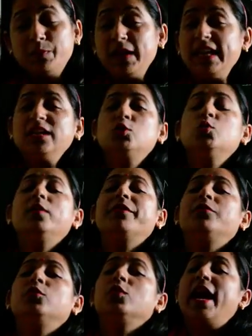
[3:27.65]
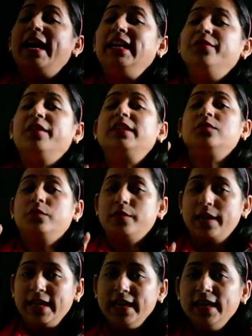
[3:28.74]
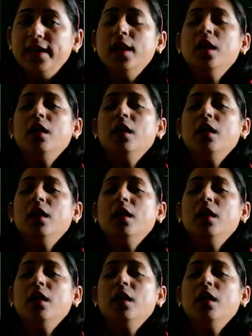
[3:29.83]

Please do refer to the eye defects very